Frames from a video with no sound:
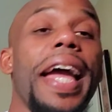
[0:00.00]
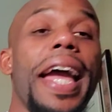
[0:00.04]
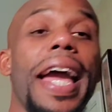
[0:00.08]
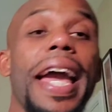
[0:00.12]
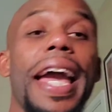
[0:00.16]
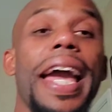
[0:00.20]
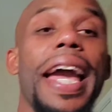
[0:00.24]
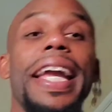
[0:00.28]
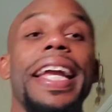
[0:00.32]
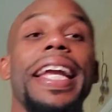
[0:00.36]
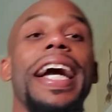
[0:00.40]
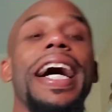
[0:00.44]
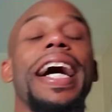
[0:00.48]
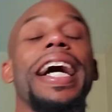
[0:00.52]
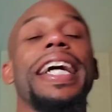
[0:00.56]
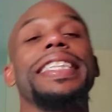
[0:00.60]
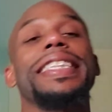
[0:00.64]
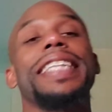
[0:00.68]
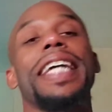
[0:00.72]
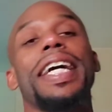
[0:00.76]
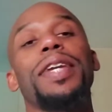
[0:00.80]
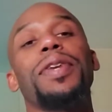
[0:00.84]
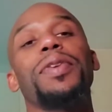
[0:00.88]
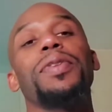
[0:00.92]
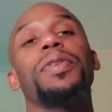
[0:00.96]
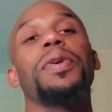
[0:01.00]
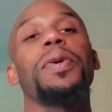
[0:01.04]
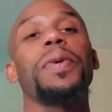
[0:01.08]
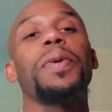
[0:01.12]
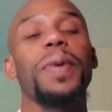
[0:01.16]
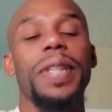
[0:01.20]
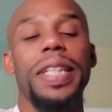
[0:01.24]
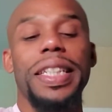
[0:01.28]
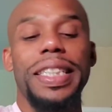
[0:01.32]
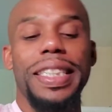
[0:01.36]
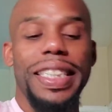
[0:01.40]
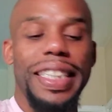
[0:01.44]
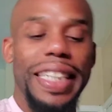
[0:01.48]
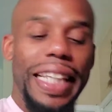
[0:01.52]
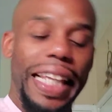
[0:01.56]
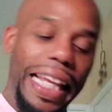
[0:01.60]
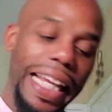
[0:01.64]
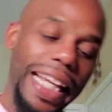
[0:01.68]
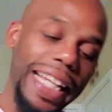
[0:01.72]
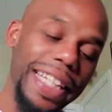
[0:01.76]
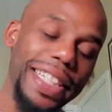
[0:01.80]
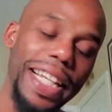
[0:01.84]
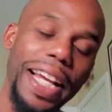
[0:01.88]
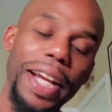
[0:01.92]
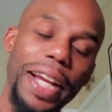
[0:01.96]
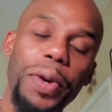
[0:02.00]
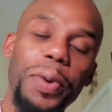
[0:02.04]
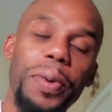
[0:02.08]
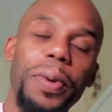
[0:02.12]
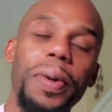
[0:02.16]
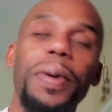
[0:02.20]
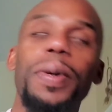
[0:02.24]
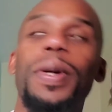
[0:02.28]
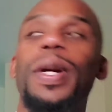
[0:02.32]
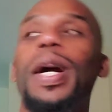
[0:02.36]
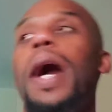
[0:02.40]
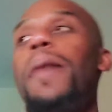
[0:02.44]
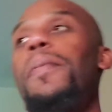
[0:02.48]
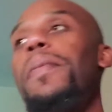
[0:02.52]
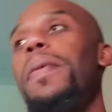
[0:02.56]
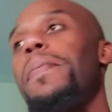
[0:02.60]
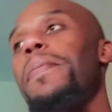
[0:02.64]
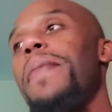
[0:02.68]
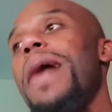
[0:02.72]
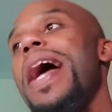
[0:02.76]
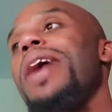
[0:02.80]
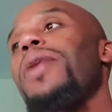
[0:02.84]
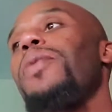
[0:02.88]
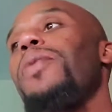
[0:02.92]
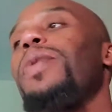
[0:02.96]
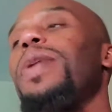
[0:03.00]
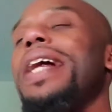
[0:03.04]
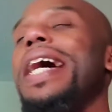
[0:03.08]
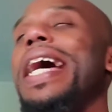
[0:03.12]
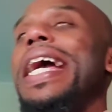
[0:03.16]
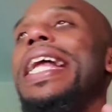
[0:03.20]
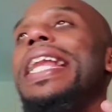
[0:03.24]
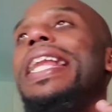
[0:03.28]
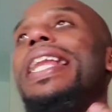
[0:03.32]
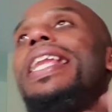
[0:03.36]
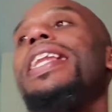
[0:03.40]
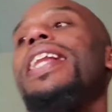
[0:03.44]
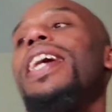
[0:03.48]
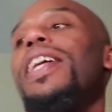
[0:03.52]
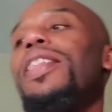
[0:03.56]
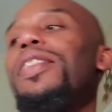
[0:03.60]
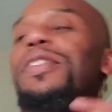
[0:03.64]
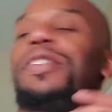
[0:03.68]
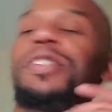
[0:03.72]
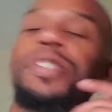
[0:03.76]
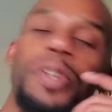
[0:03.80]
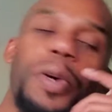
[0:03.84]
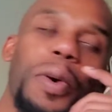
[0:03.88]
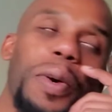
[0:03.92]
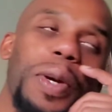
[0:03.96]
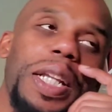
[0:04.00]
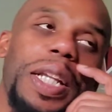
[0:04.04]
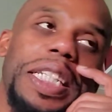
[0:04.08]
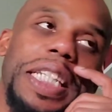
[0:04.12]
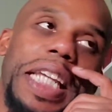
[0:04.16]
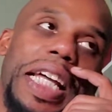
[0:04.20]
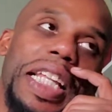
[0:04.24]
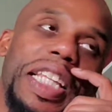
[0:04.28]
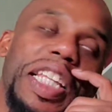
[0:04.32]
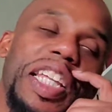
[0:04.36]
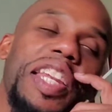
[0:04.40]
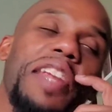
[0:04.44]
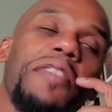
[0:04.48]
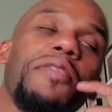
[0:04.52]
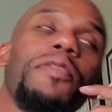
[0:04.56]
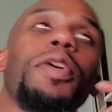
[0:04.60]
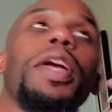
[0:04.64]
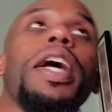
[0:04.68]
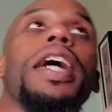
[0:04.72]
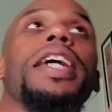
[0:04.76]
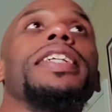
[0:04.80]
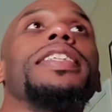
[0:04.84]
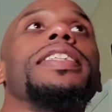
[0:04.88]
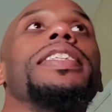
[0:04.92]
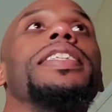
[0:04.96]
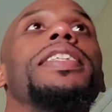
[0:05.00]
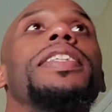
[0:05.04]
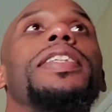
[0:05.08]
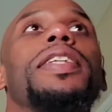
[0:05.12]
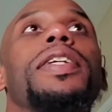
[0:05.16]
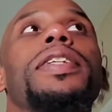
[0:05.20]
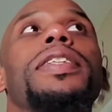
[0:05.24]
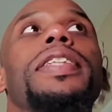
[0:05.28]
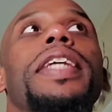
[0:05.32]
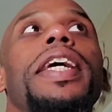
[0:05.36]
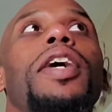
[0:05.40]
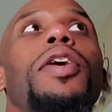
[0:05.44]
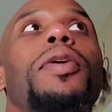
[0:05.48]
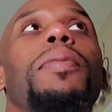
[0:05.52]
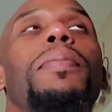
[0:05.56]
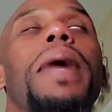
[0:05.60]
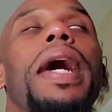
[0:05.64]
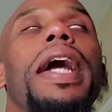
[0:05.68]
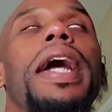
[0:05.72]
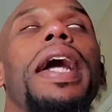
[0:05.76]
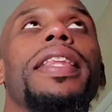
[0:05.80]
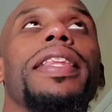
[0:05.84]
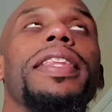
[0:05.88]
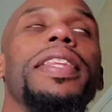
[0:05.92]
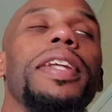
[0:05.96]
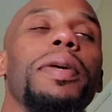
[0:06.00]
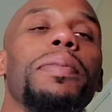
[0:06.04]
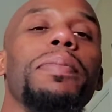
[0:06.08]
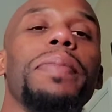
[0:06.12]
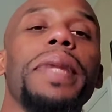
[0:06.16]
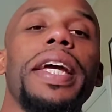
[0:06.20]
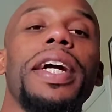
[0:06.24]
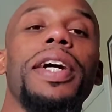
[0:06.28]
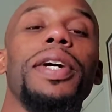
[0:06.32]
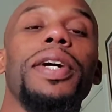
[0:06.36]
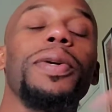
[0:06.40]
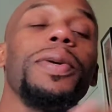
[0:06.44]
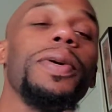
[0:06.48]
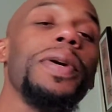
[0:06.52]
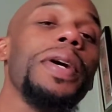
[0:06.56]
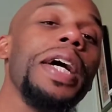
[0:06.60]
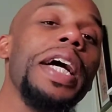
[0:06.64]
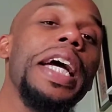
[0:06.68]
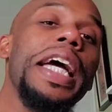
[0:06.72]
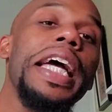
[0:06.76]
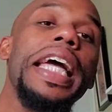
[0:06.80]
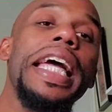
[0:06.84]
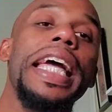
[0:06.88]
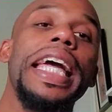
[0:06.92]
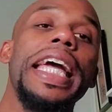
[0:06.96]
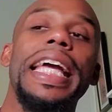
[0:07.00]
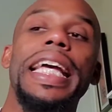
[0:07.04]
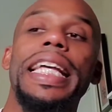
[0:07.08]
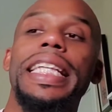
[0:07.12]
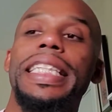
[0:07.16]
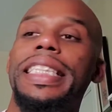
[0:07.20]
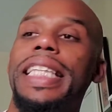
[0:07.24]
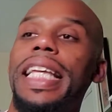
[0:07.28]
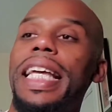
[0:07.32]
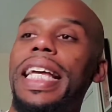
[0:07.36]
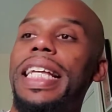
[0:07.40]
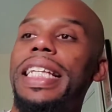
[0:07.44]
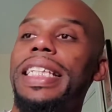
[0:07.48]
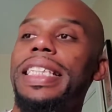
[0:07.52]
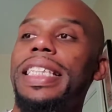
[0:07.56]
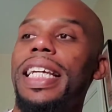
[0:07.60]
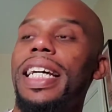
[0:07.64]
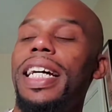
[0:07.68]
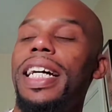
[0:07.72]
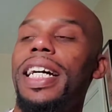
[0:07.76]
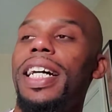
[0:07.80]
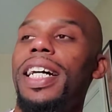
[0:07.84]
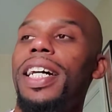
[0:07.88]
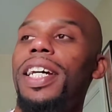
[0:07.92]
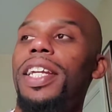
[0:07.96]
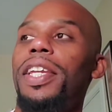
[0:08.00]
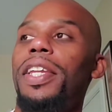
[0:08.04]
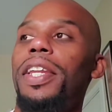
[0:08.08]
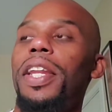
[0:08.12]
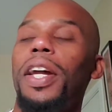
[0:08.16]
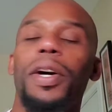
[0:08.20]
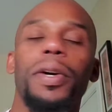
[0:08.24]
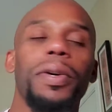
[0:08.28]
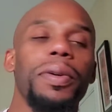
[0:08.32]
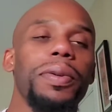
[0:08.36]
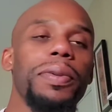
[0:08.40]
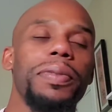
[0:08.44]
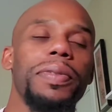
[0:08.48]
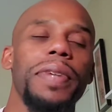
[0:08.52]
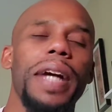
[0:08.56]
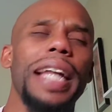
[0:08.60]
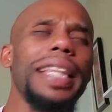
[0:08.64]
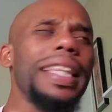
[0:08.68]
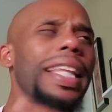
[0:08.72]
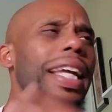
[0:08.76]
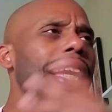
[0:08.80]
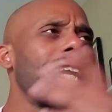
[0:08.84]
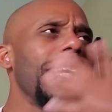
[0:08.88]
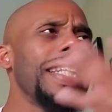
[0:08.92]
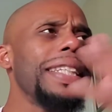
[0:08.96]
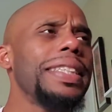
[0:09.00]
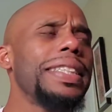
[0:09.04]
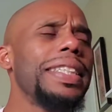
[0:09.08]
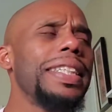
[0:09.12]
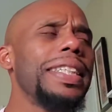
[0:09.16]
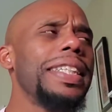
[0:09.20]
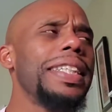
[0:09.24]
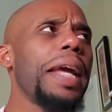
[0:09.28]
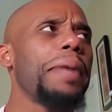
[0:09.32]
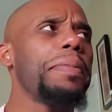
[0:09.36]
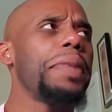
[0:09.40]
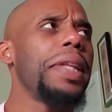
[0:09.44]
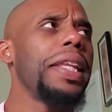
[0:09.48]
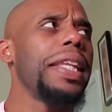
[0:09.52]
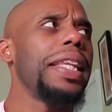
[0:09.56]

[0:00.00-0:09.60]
Hey guys, how you doing? This is EJ Uno coming back with another storytelling. If you guys could tell by the thumbnail, it says, I think I named